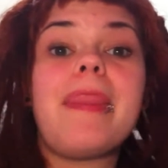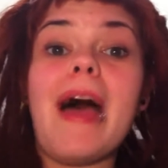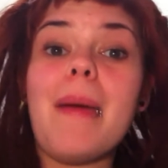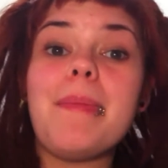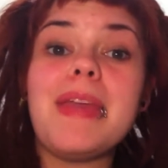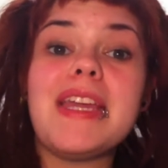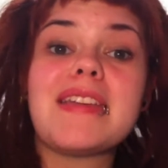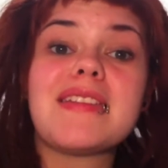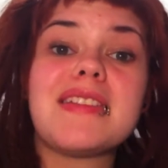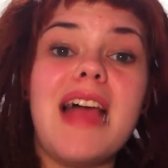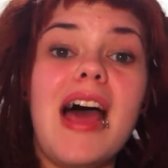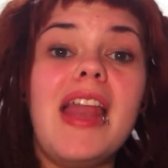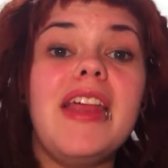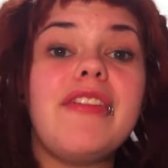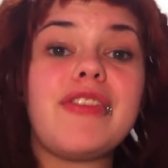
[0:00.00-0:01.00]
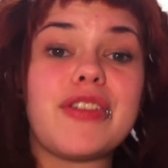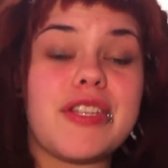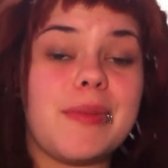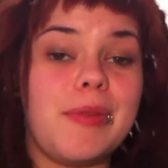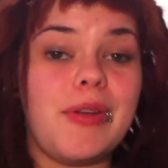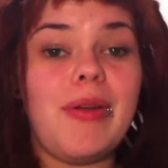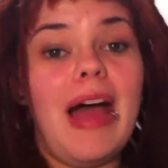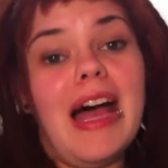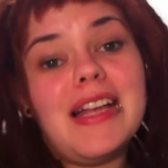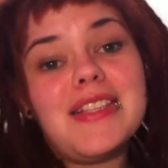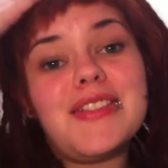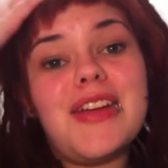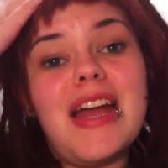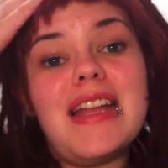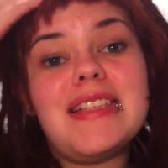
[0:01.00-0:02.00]
That being said, if you're someone who
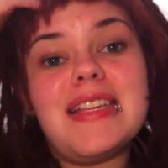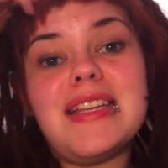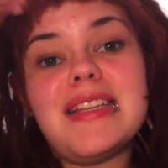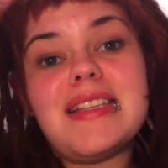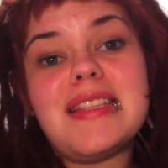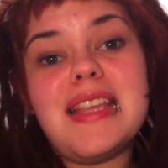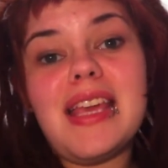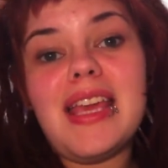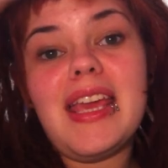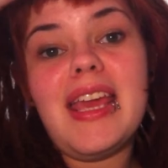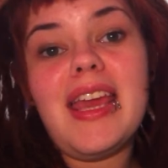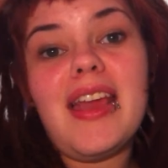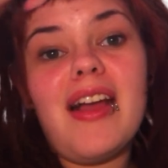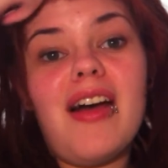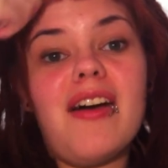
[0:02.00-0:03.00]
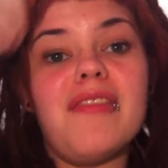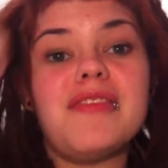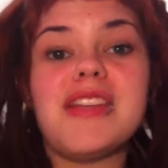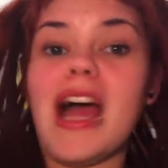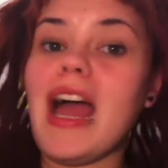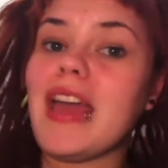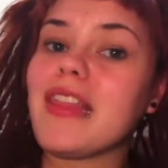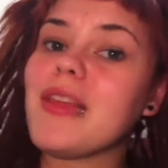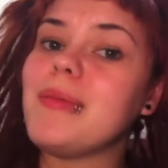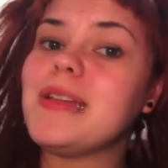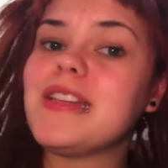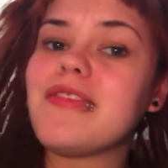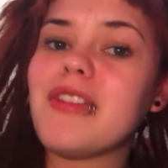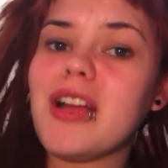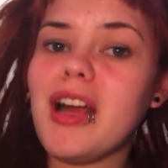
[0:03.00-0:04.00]
has dreads and is thinking of dyeing them a
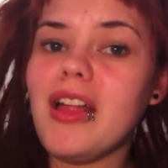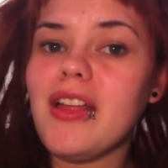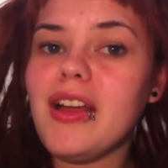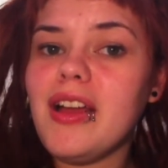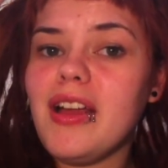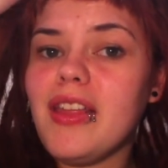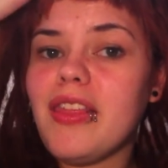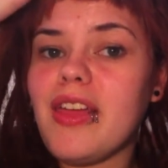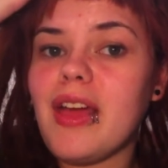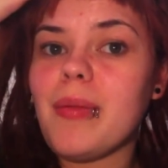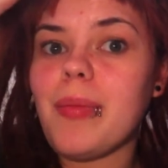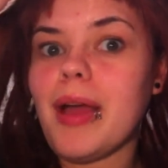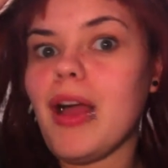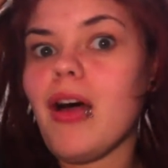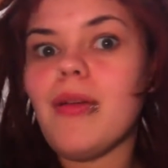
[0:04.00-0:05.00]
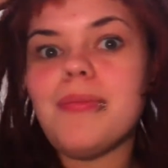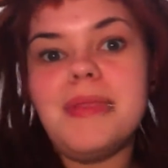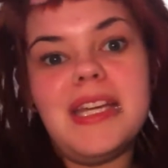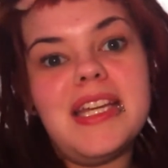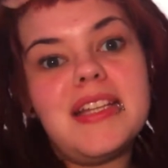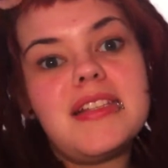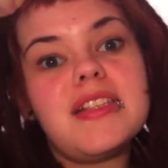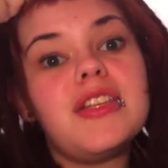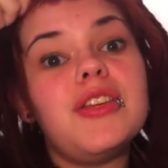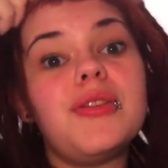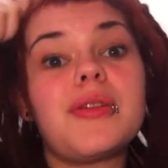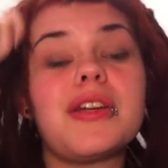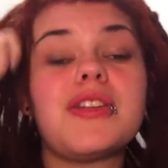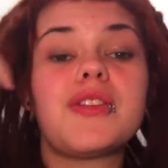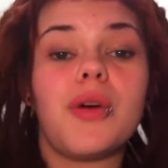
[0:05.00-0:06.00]
different color, then by all means,
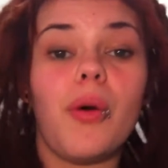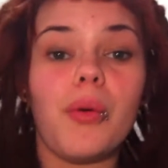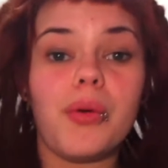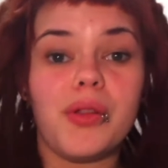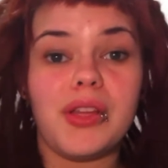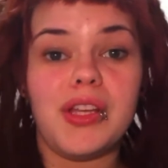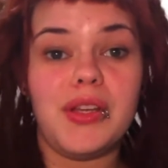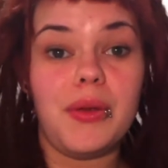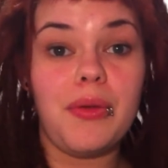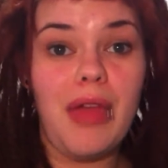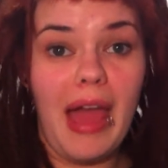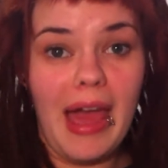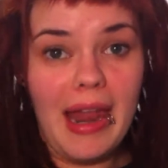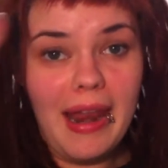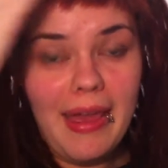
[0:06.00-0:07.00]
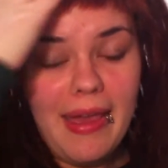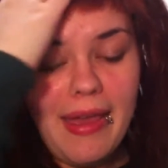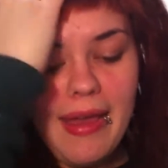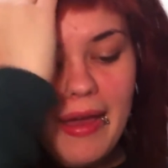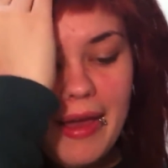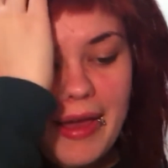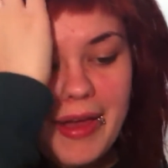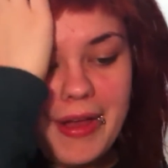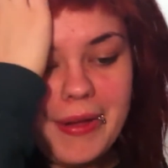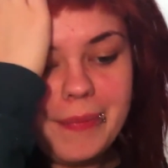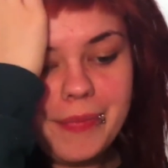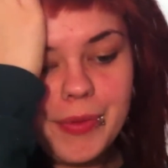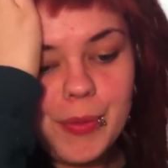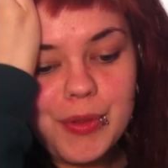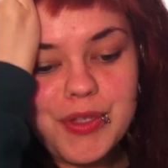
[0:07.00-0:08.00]
you can totally do that.
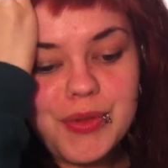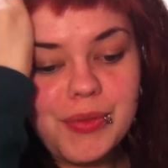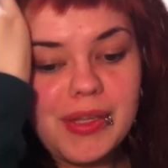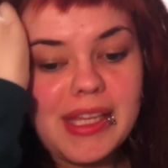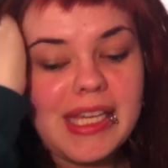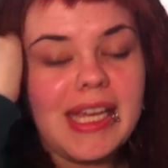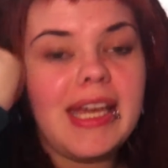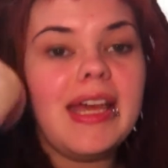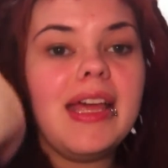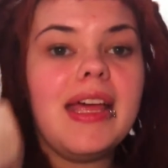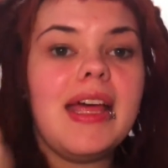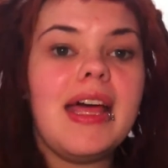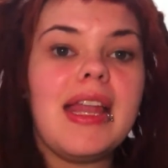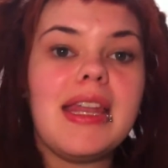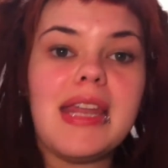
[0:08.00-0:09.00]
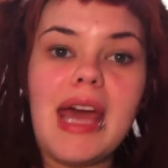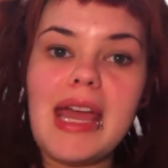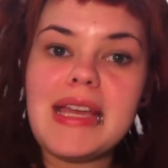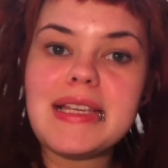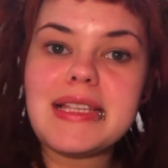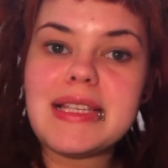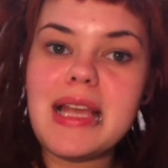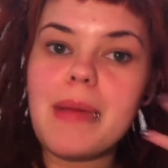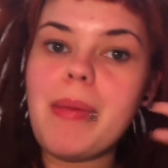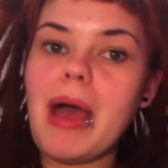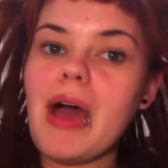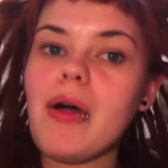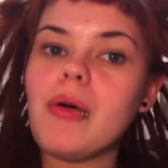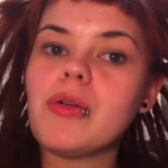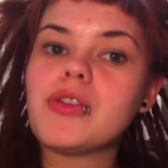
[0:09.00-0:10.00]
What's really nice
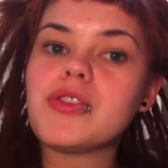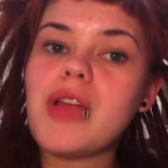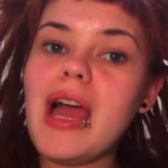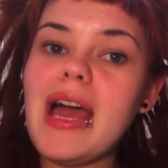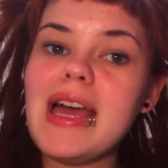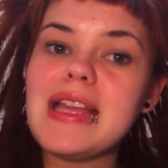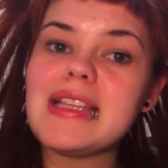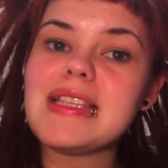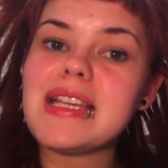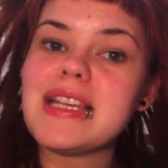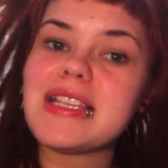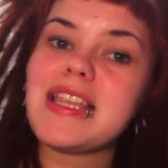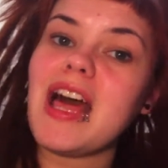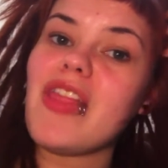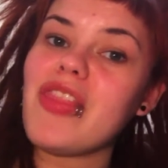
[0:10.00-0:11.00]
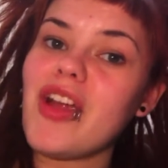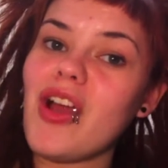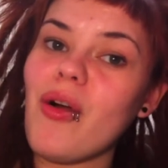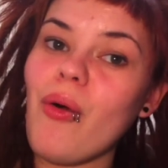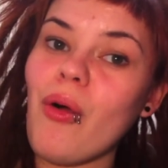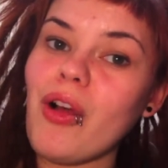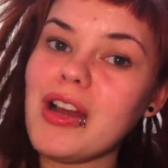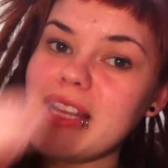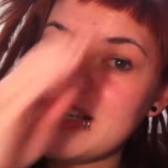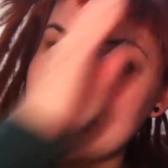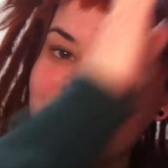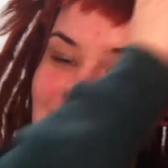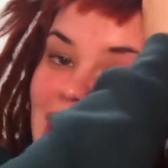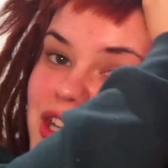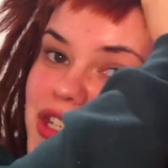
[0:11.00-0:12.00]
about dreads is that they're already
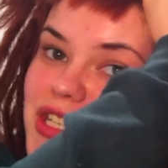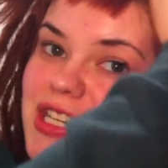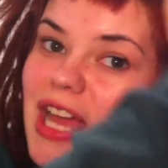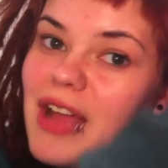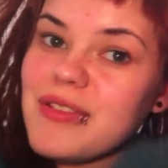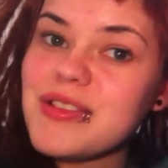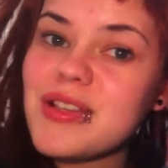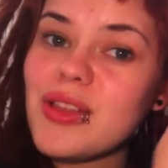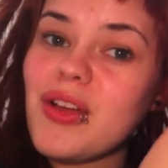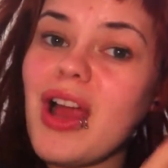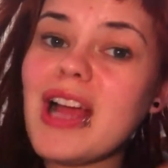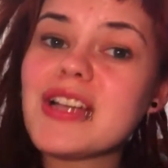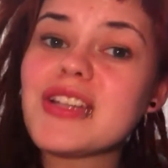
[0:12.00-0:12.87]
sectioned out, so they're